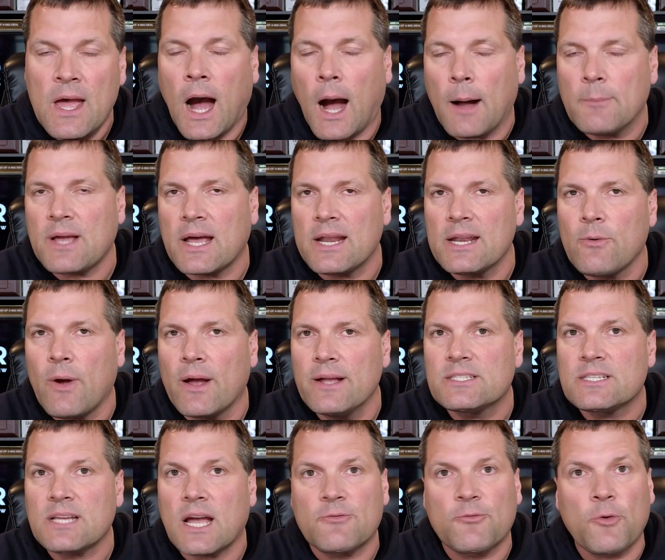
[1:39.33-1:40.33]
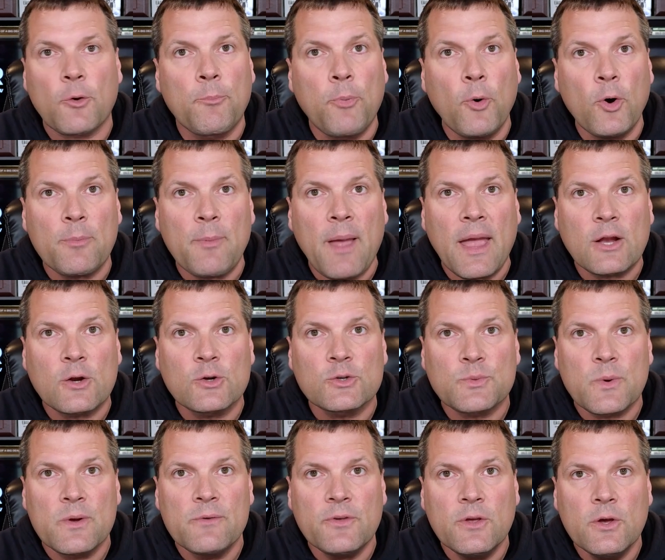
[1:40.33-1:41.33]
I'm Donnie RightSide for
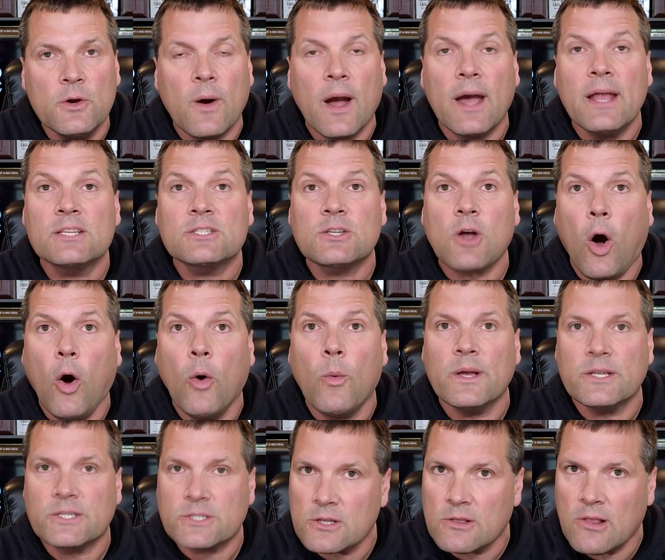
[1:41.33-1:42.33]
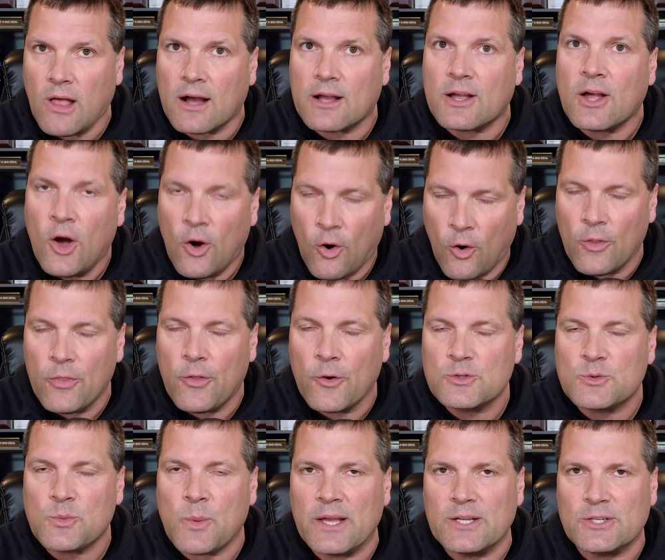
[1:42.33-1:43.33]
Bookmakers Review, and as always, good luck on
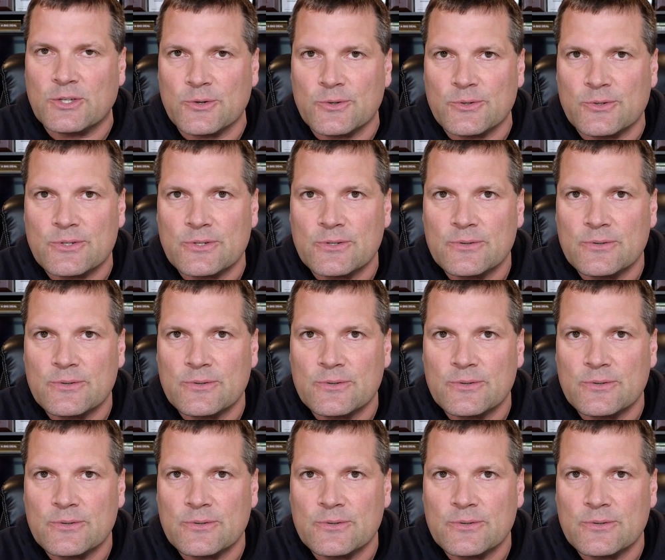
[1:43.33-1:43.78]
those wagers.